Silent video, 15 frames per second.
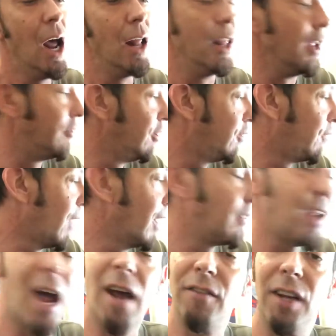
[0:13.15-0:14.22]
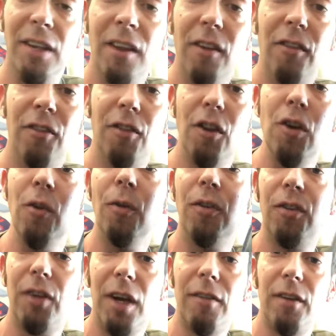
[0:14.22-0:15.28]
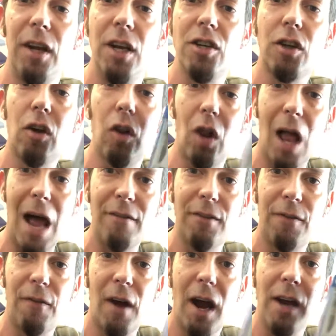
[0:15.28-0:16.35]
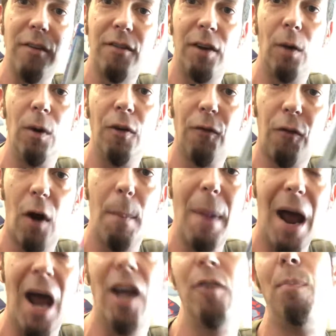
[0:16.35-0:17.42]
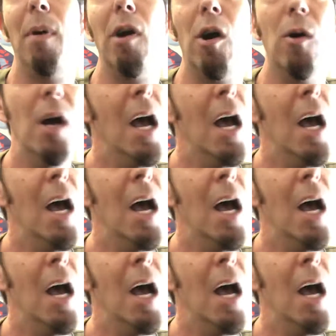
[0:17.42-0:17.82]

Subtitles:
This is fantastic. This is the new 6-inch classified series from Hasbro.